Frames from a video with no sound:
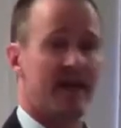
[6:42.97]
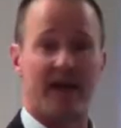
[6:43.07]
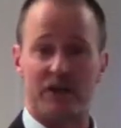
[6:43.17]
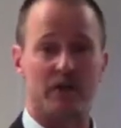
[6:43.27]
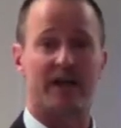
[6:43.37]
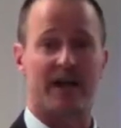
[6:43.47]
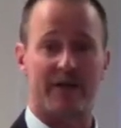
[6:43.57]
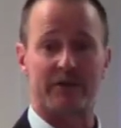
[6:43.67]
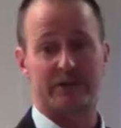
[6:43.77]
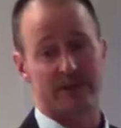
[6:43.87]
And you can
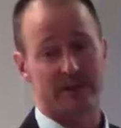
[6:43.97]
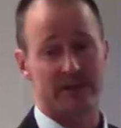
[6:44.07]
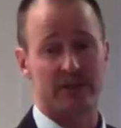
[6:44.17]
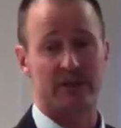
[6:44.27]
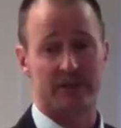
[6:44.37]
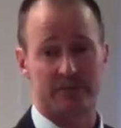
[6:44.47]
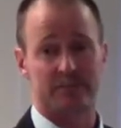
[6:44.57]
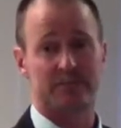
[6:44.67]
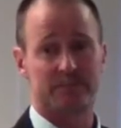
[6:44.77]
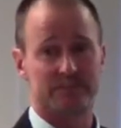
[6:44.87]
have the results too.
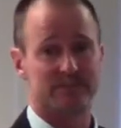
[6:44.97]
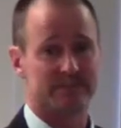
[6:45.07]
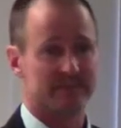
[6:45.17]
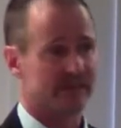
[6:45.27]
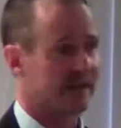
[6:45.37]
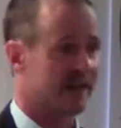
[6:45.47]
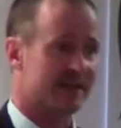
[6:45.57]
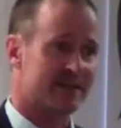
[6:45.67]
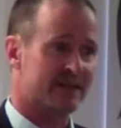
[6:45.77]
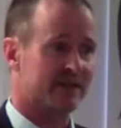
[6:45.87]
Like
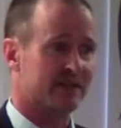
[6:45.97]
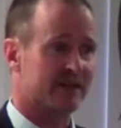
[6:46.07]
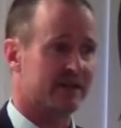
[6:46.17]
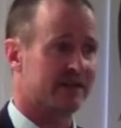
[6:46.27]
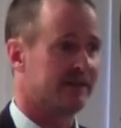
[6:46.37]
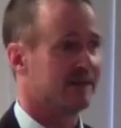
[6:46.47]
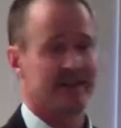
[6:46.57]
I said earlier,